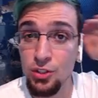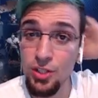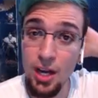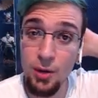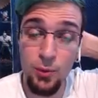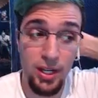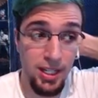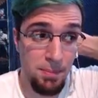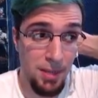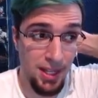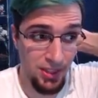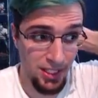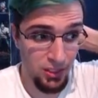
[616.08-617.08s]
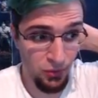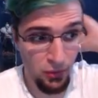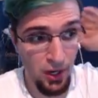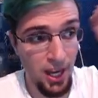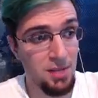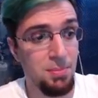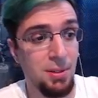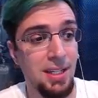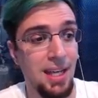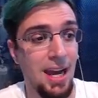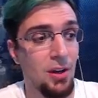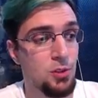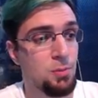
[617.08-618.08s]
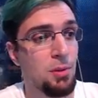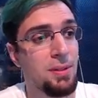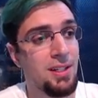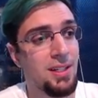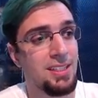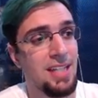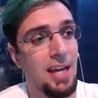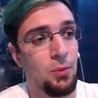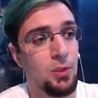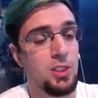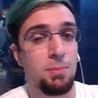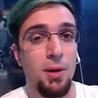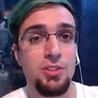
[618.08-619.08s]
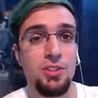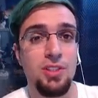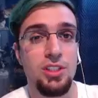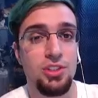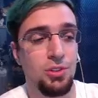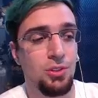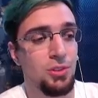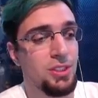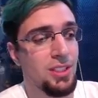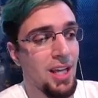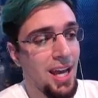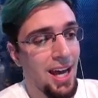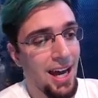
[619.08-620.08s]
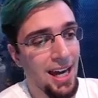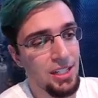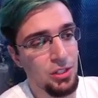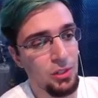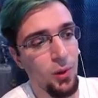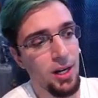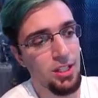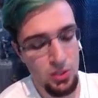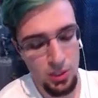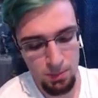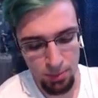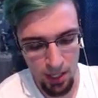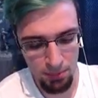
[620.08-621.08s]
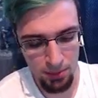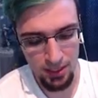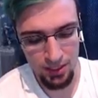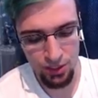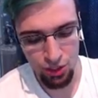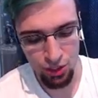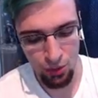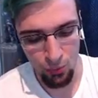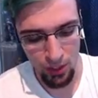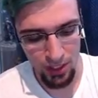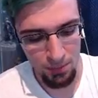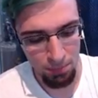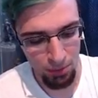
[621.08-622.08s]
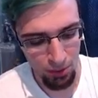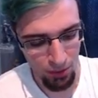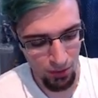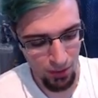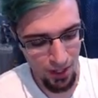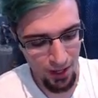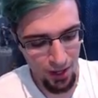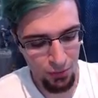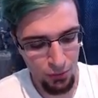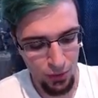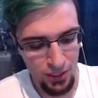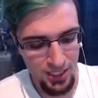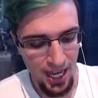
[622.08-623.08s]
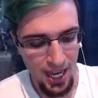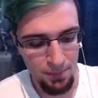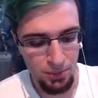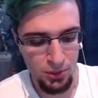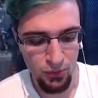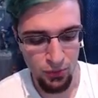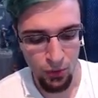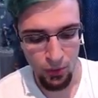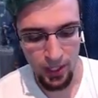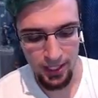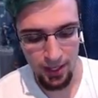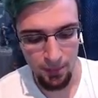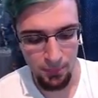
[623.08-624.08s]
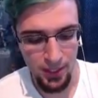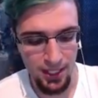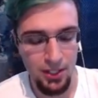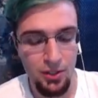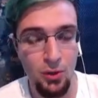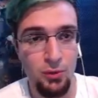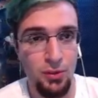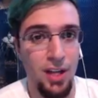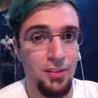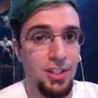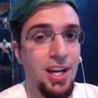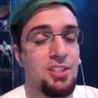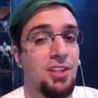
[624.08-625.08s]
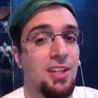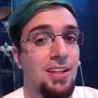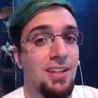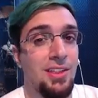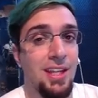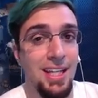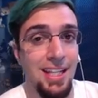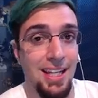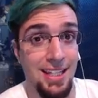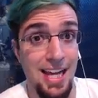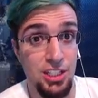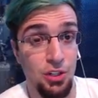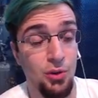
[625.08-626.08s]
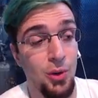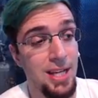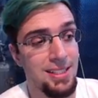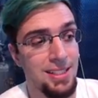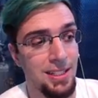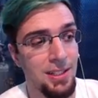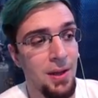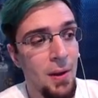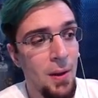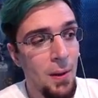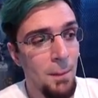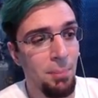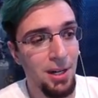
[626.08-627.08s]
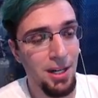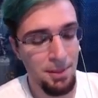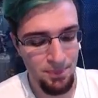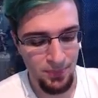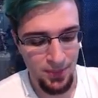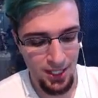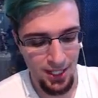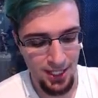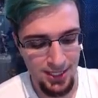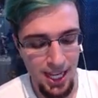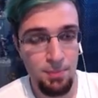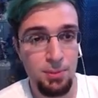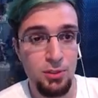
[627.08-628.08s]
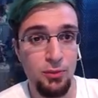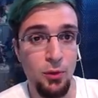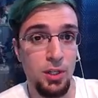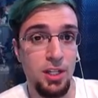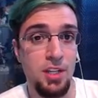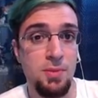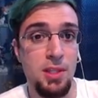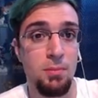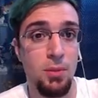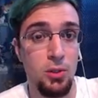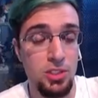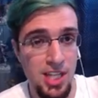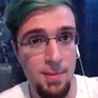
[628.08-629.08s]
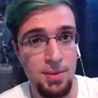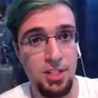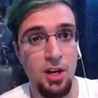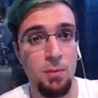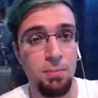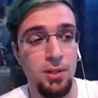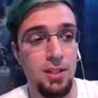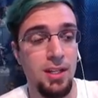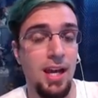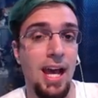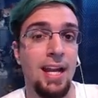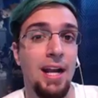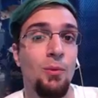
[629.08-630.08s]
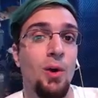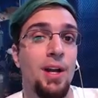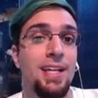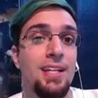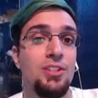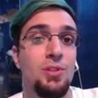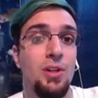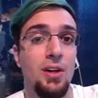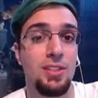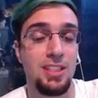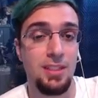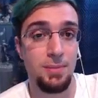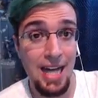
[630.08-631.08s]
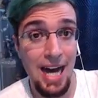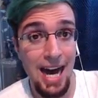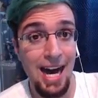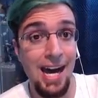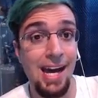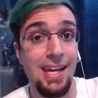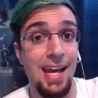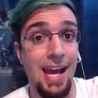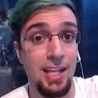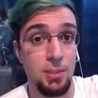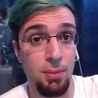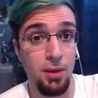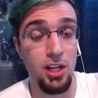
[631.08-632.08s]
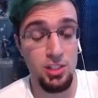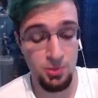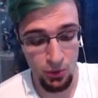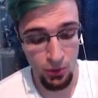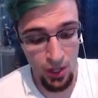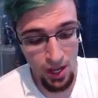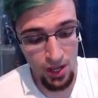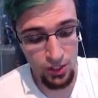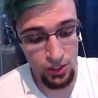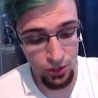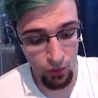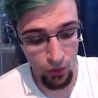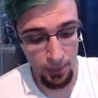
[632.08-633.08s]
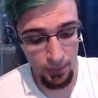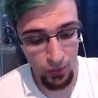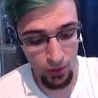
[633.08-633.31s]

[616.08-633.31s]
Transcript: not recommend this for anybody else, but because I was sponsored these jewels, I do want to do this properly, so we're going to pull for Attack Boost 4 right now. And I know a lot of you guys are th thinking like, that's crazy, but Attack Boost 4 gives me the most damage output, and I want to get to Coliseum as high as possible, so I'm going